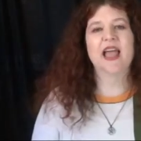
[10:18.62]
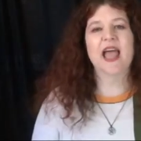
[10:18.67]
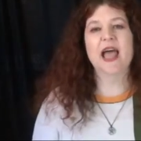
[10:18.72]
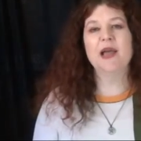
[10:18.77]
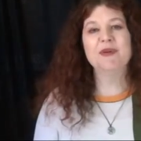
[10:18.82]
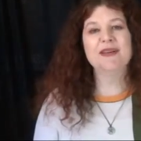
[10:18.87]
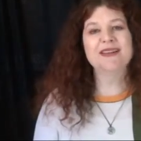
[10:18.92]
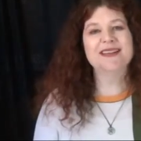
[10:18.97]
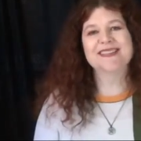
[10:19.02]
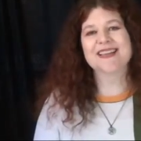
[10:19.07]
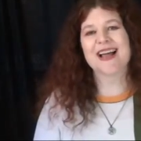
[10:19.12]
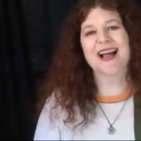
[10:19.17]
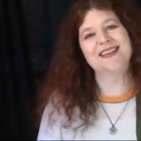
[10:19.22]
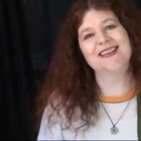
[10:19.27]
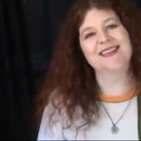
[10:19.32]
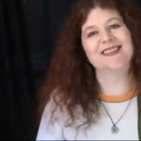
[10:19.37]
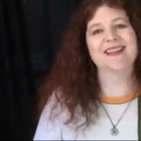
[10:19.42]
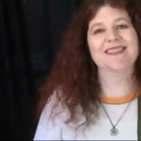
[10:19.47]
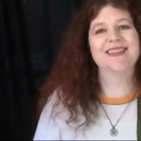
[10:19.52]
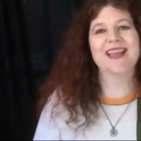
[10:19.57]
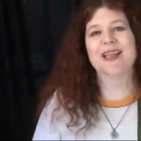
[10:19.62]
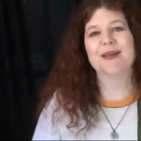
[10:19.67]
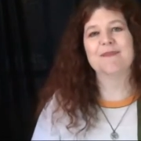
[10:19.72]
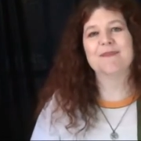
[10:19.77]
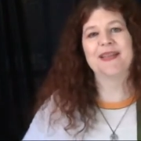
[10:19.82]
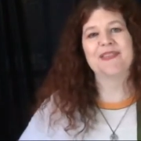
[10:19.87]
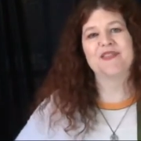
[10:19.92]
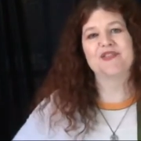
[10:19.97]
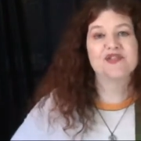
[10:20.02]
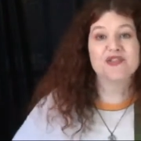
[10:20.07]
Henry decides he's not taking
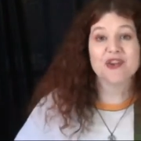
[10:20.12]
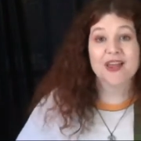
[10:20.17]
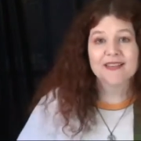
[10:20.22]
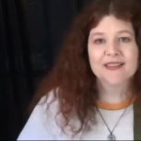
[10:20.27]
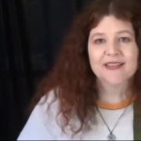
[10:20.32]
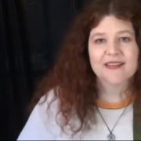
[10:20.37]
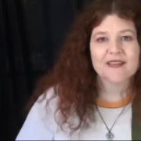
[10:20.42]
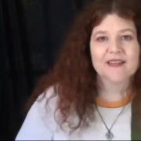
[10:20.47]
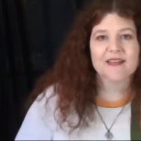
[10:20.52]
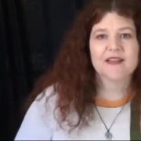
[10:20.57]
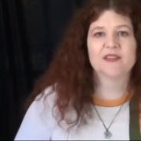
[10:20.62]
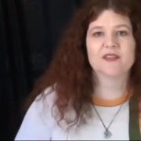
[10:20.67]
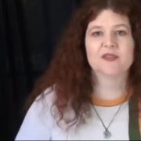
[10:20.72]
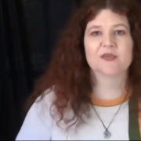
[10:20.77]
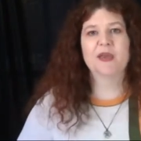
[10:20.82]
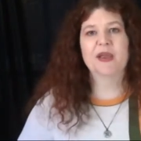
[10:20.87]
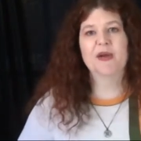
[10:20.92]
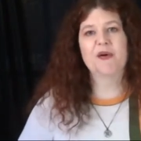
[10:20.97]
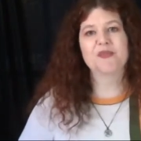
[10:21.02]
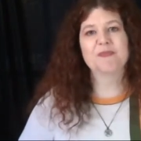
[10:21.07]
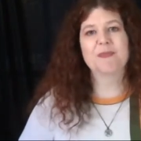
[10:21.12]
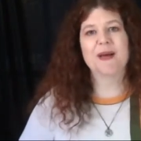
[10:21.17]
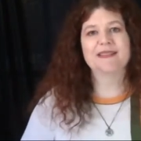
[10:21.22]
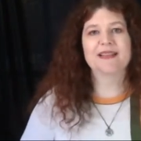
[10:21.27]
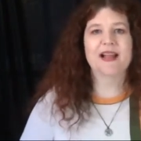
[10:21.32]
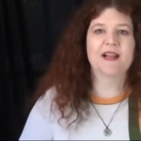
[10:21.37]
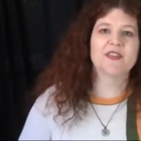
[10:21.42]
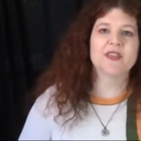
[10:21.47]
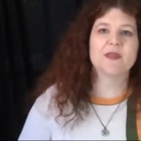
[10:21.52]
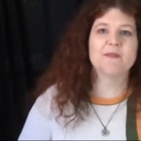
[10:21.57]
Ben's shit. So he goes back
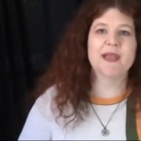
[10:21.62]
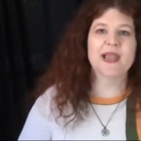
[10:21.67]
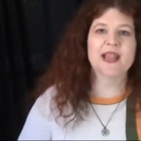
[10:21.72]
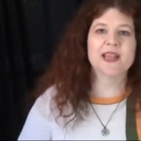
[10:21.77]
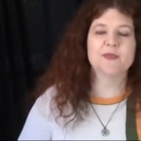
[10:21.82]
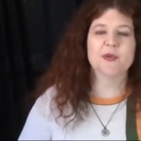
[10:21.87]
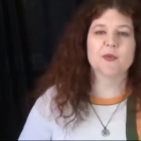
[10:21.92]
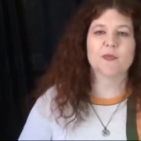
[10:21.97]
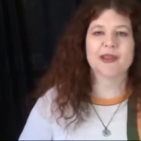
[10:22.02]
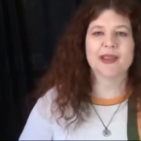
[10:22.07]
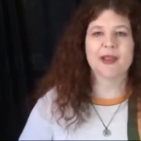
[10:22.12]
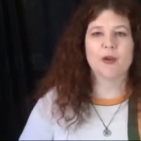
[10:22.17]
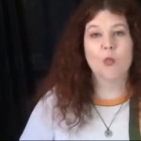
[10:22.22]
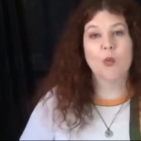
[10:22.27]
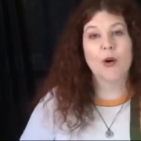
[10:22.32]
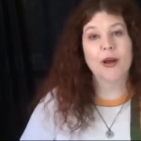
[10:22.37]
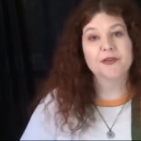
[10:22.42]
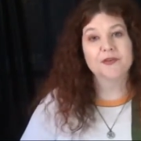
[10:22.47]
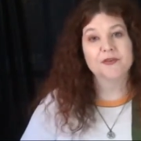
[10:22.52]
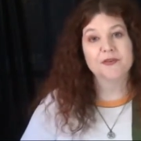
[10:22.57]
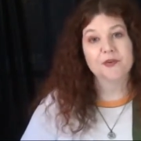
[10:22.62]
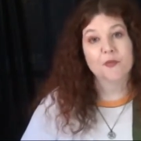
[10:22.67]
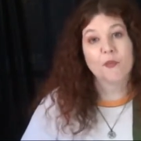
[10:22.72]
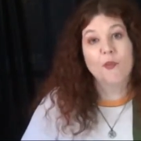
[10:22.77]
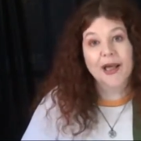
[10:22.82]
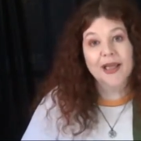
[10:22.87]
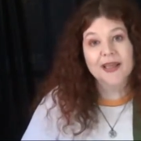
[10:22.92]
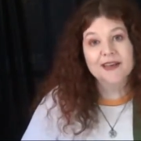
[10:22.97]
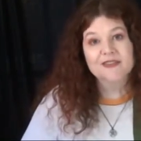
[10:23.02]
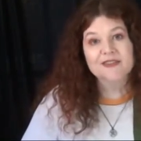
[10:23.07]
down to the basement where he can whine to his
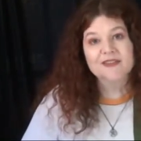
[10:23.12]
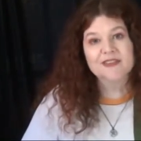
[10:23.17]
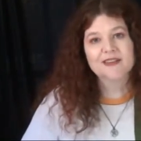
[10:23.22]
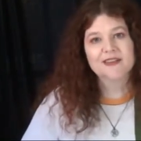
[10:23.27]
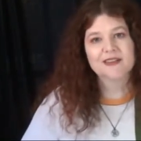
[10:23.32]
wife.